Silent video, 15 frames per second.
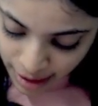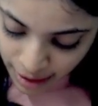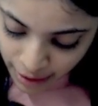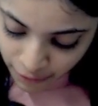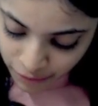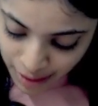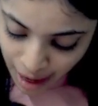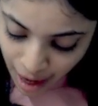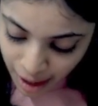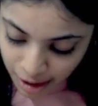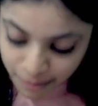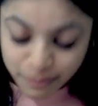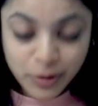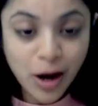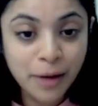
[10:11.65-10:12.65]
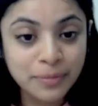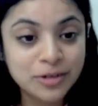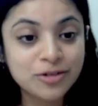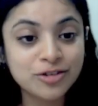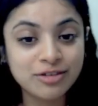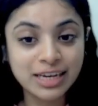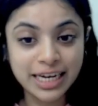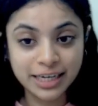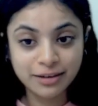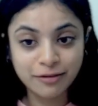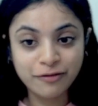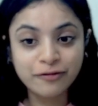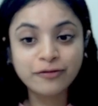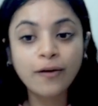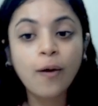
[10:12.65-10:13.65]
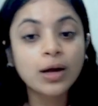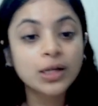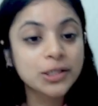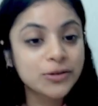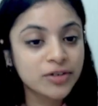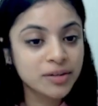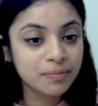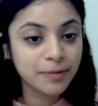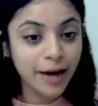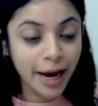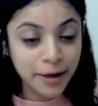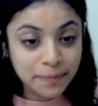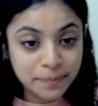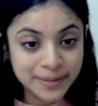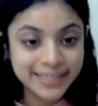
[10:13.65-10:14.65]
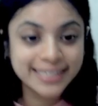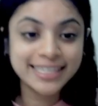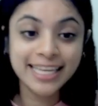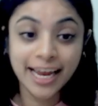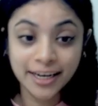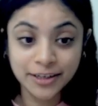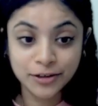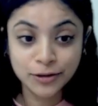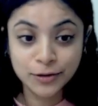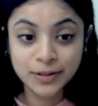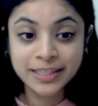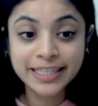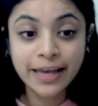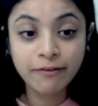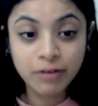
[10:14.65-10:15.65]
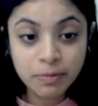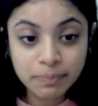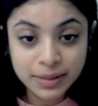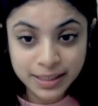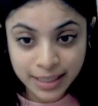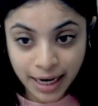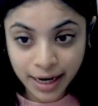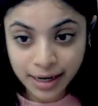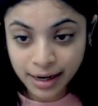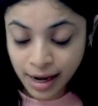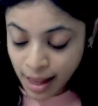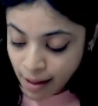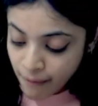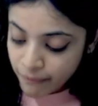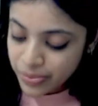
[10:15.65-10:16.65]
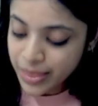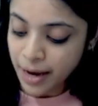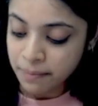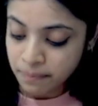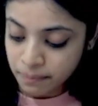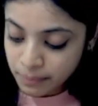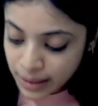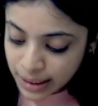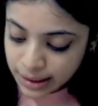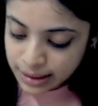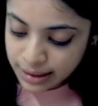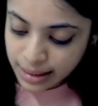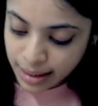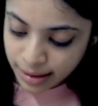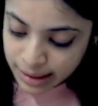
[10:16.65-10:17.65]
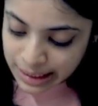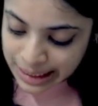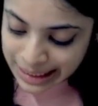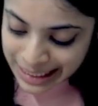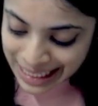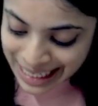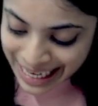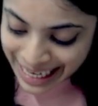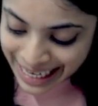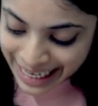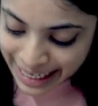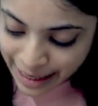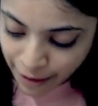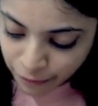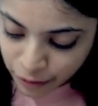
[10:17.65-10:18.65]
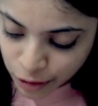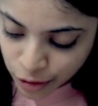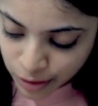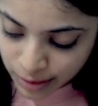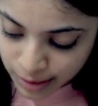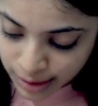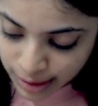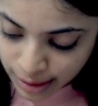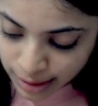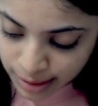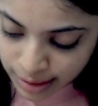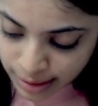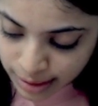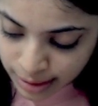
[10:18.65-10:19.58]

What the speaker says: If the unemployment rate falls from 9% to 7%, that means there is still inefficiencies